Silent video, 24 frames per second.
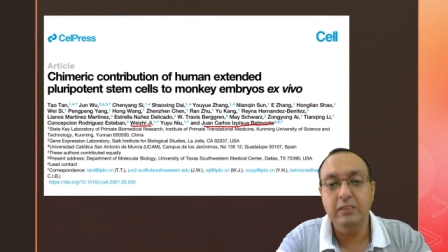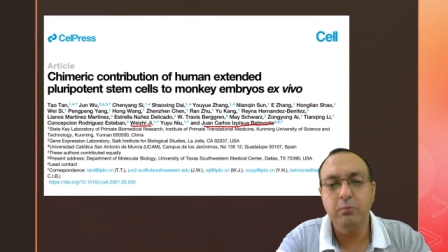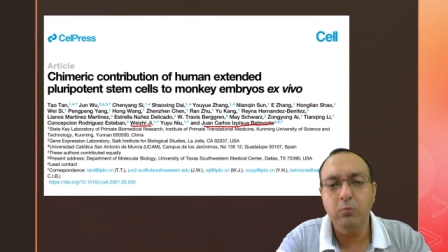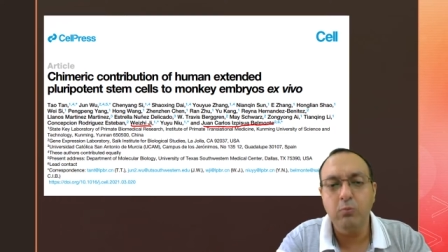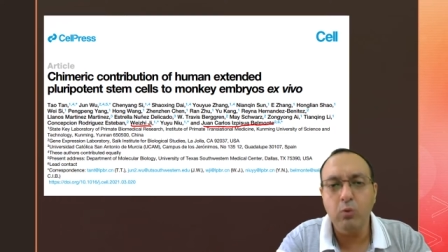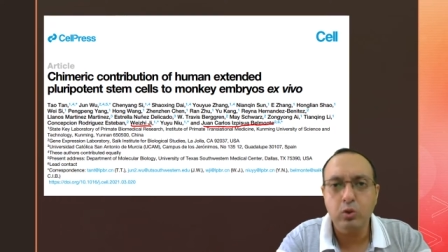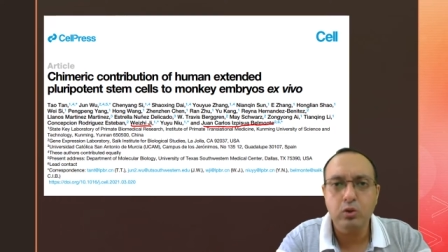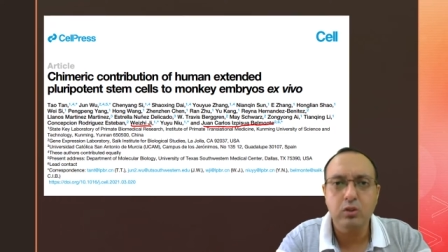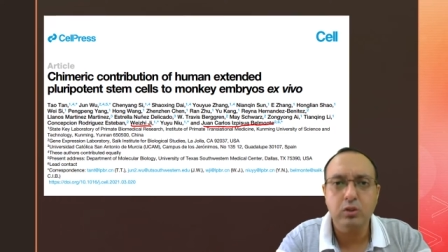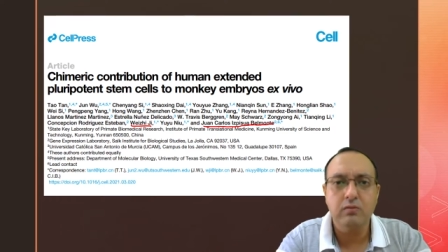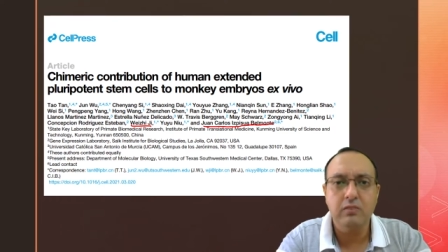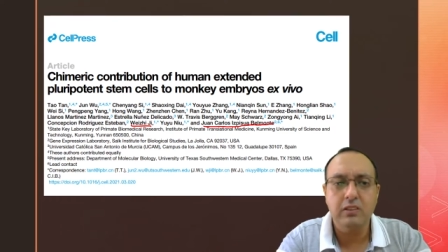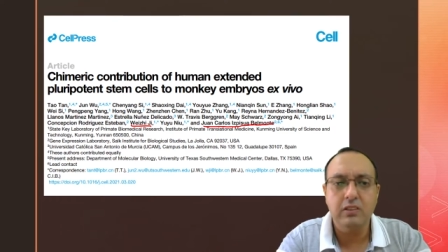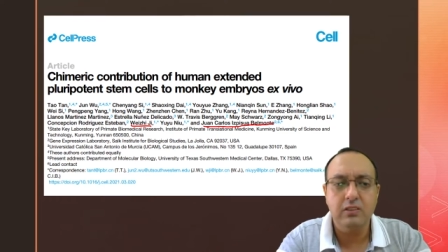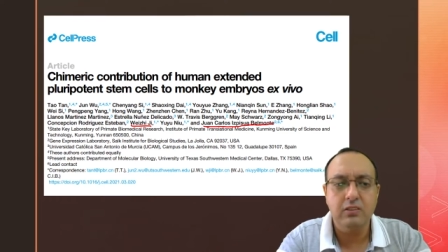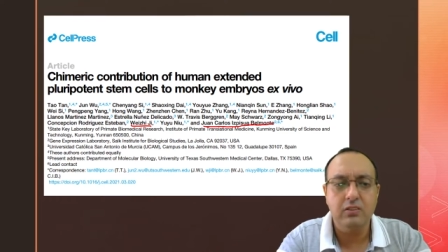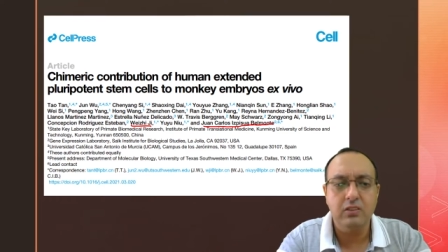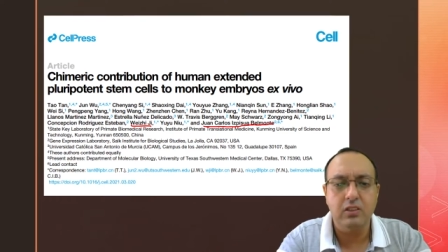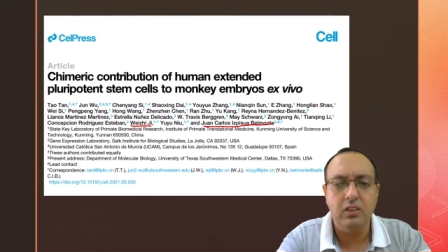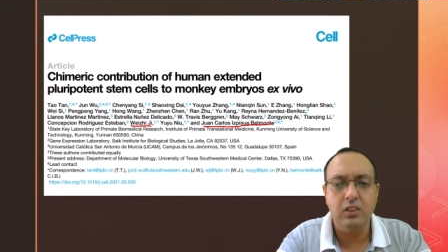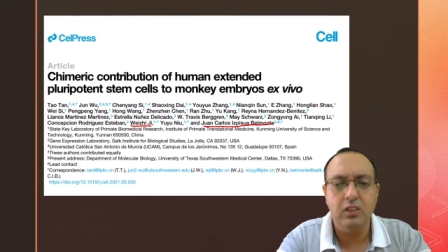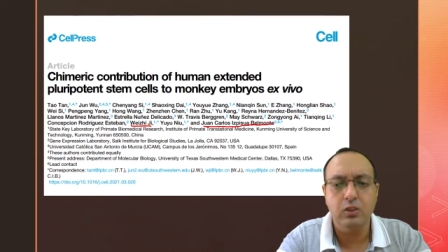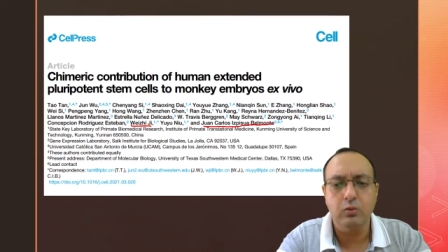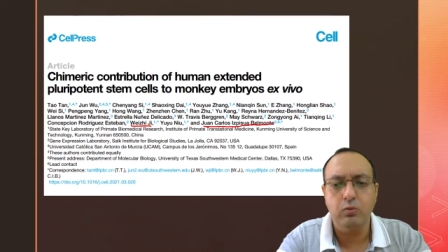Most of the
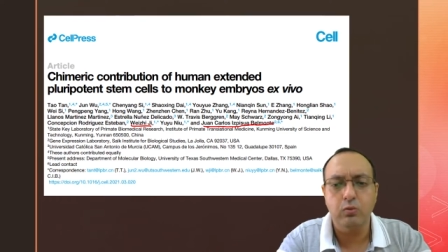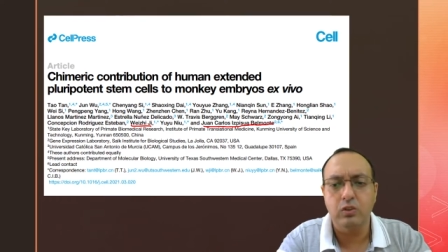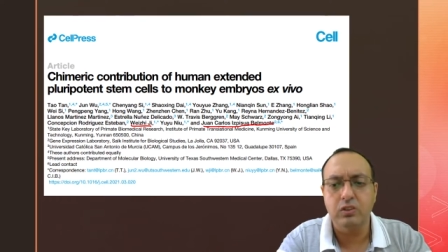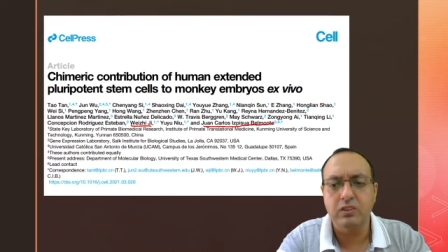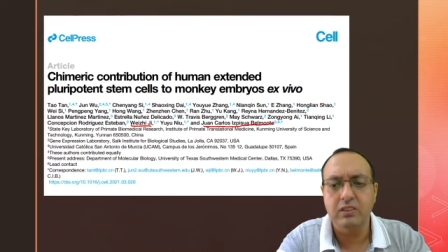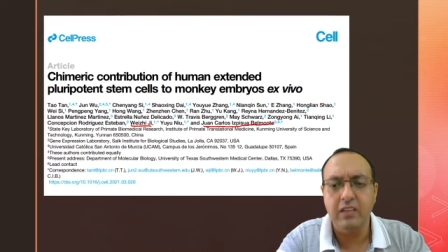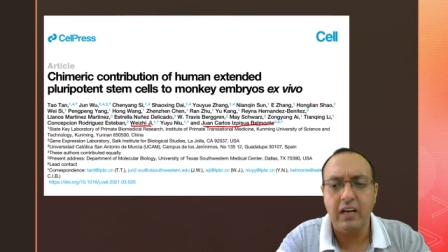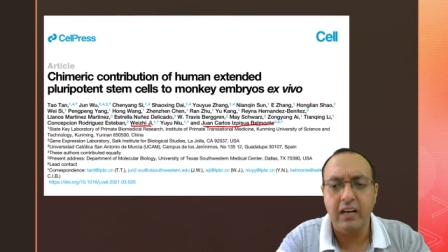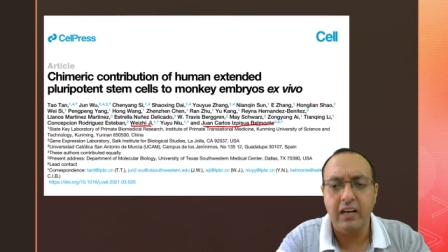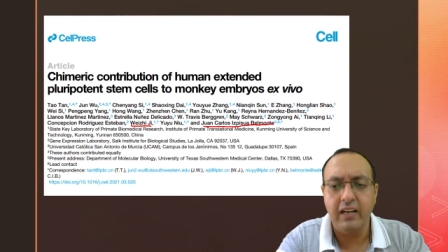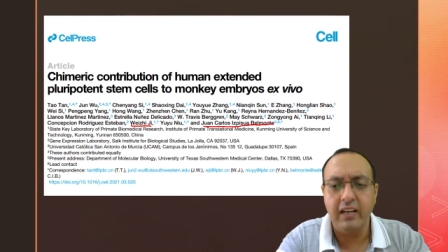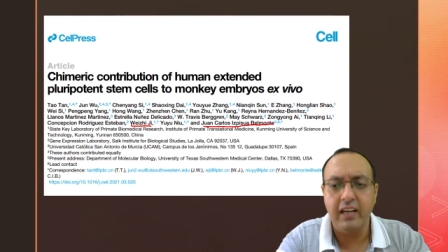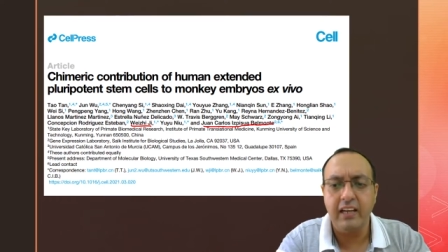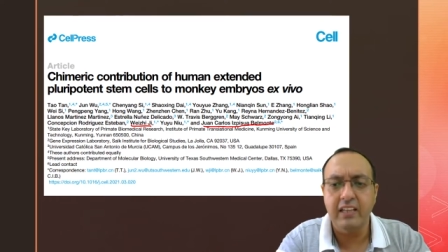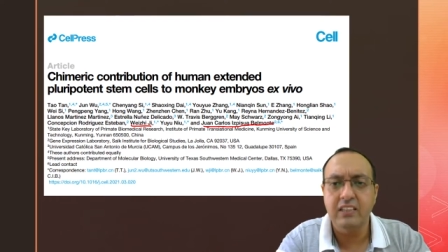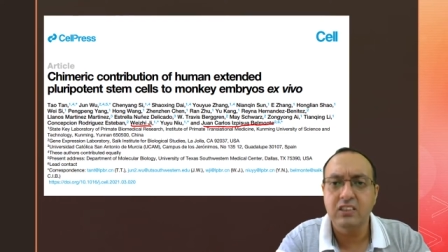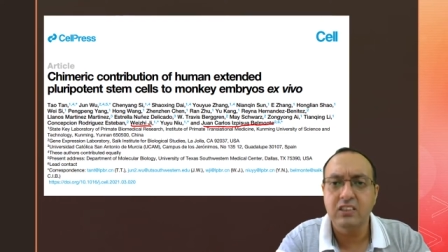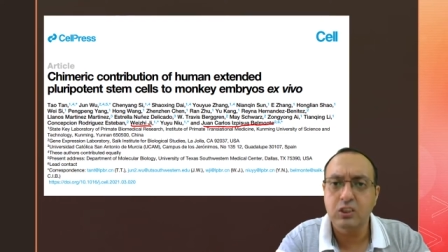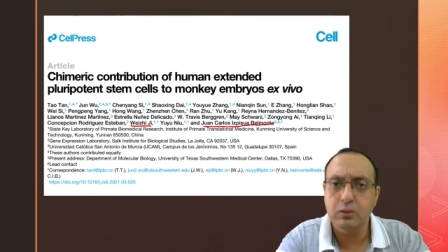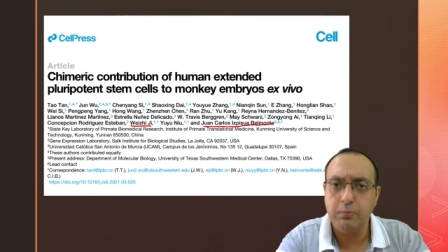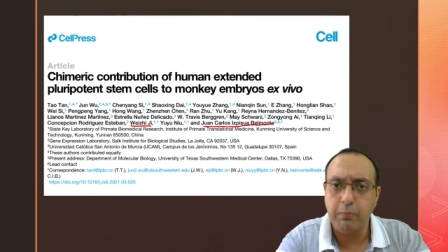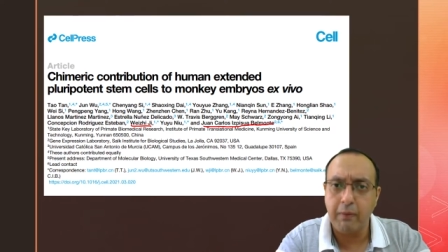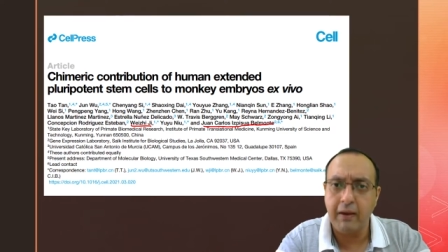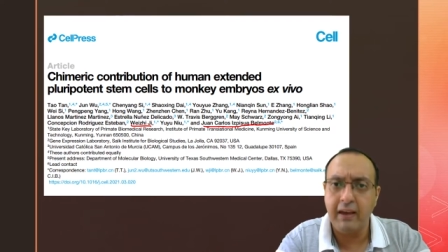research was done in
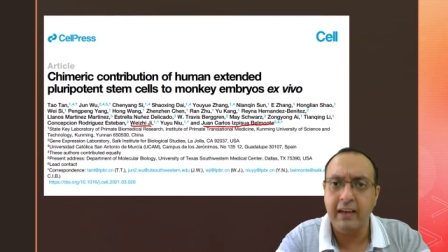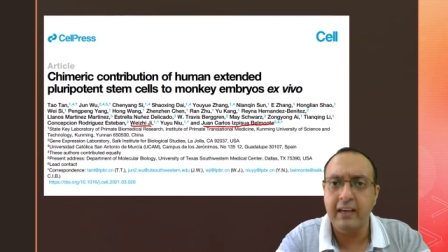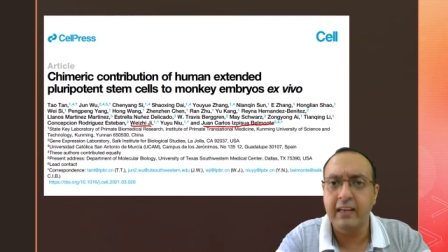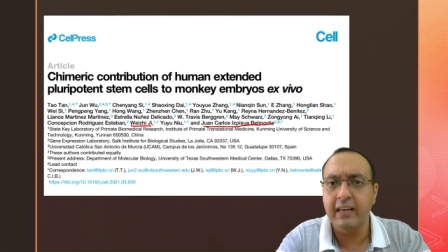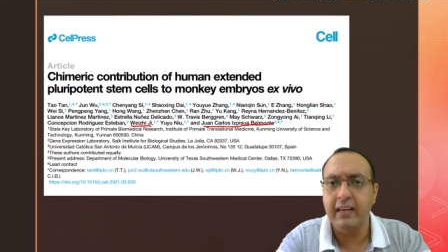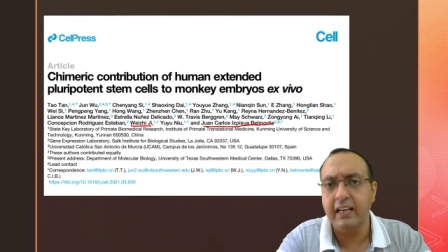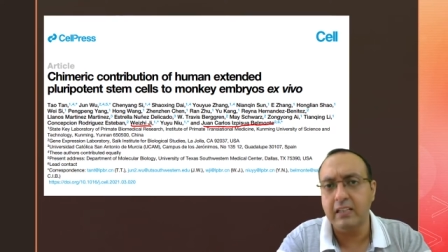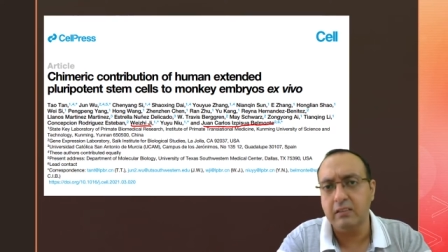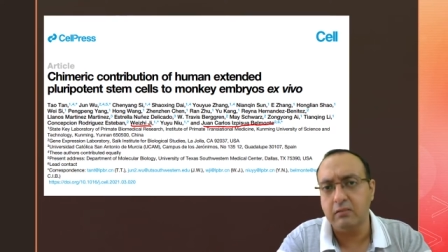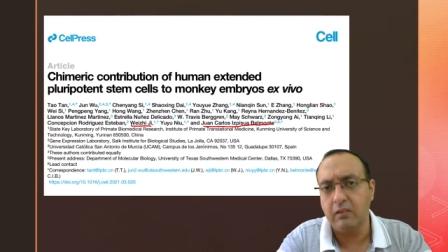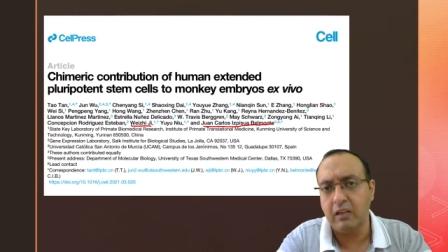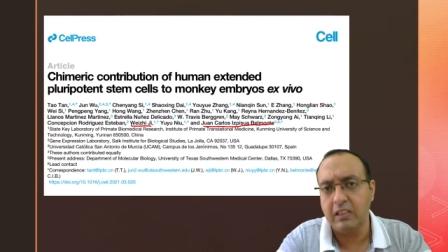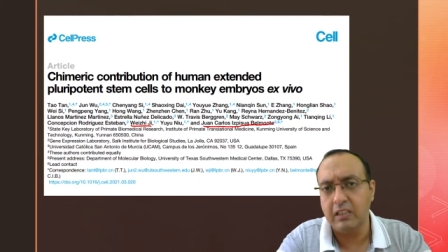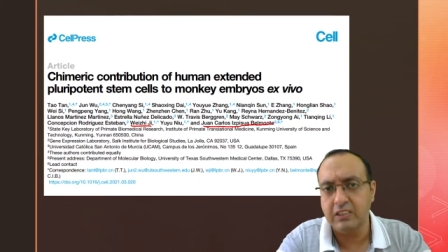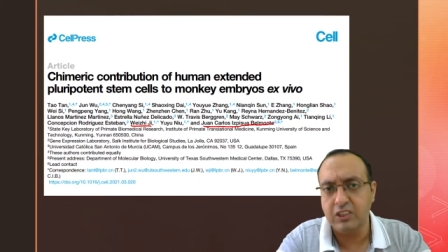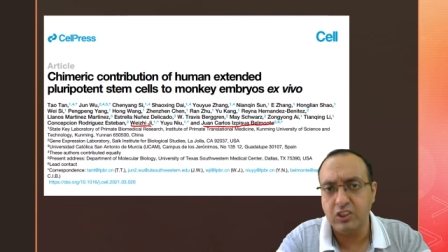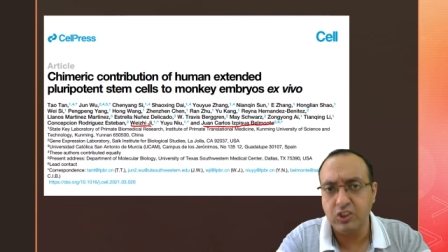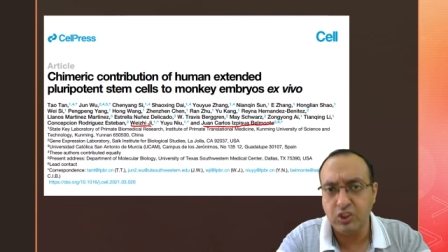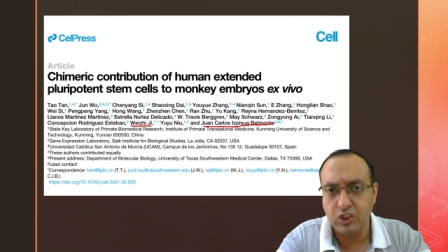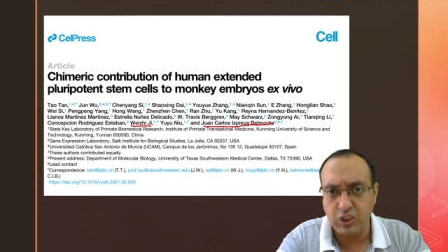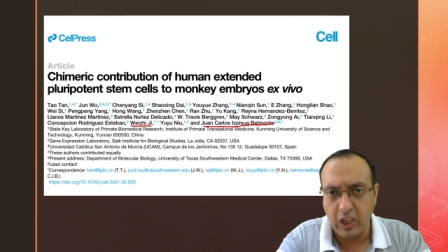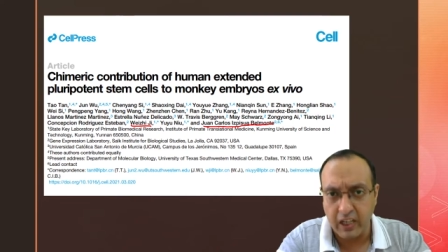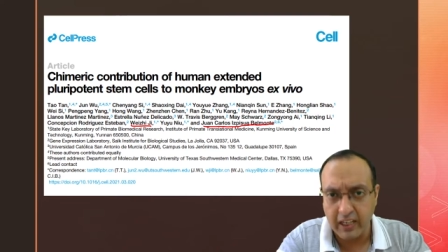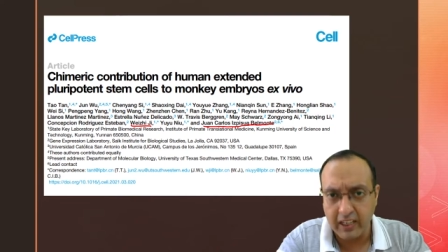Spain as well as
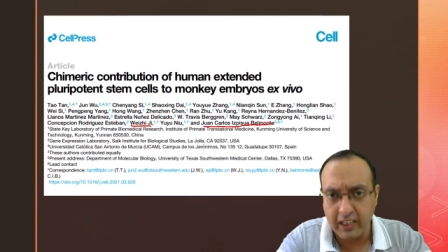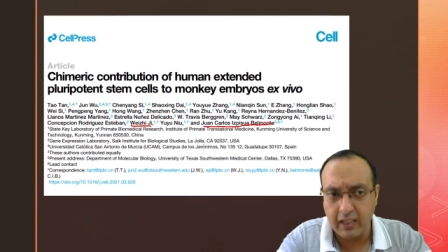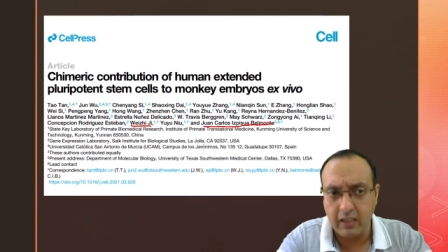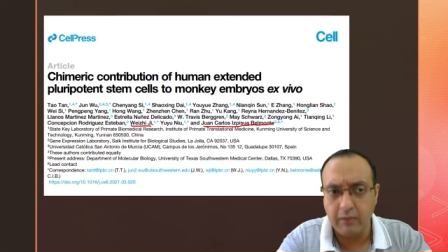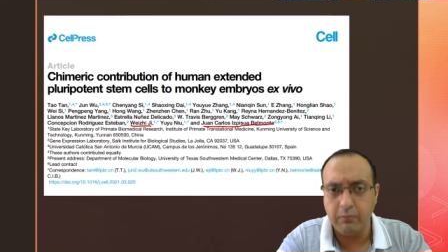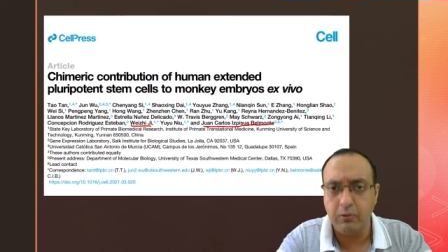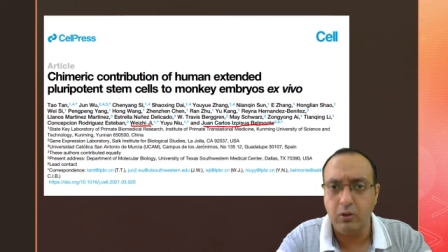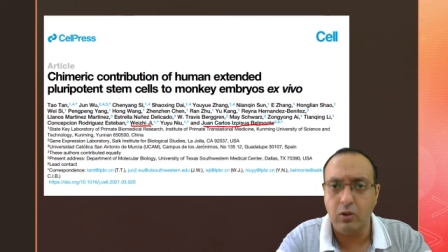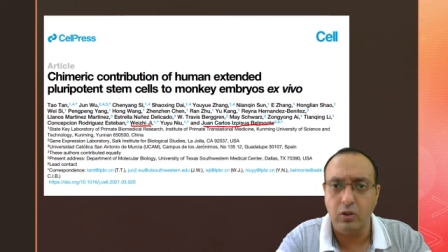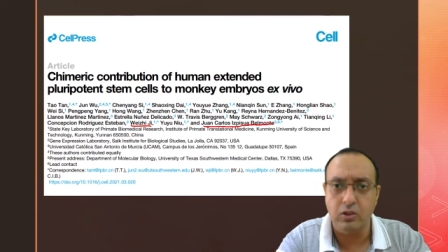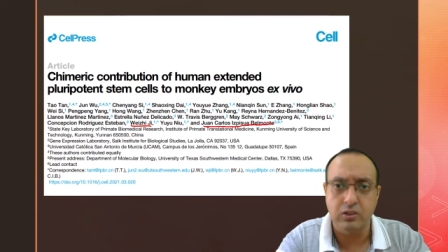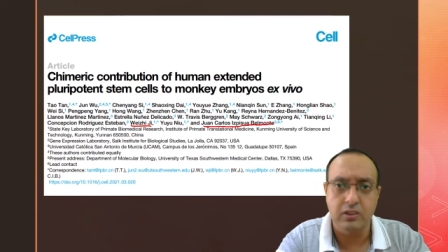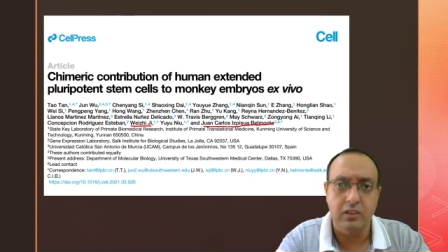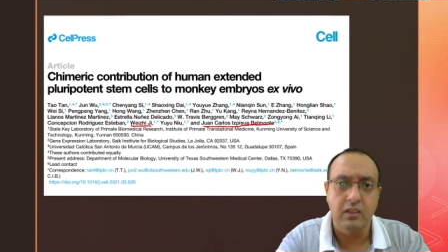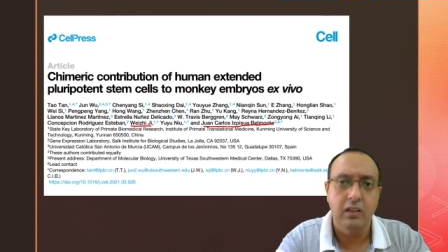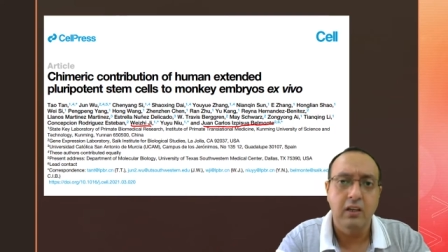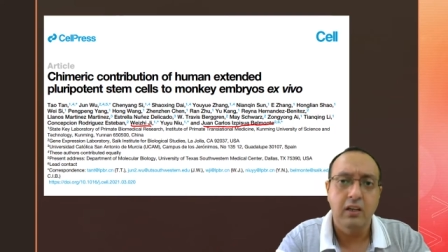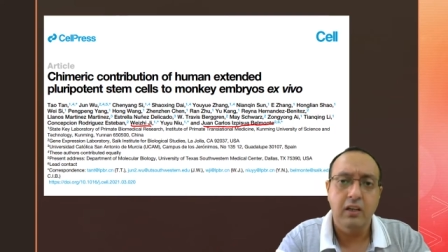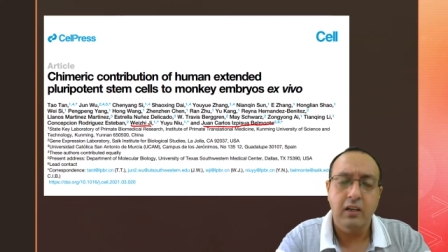in China, because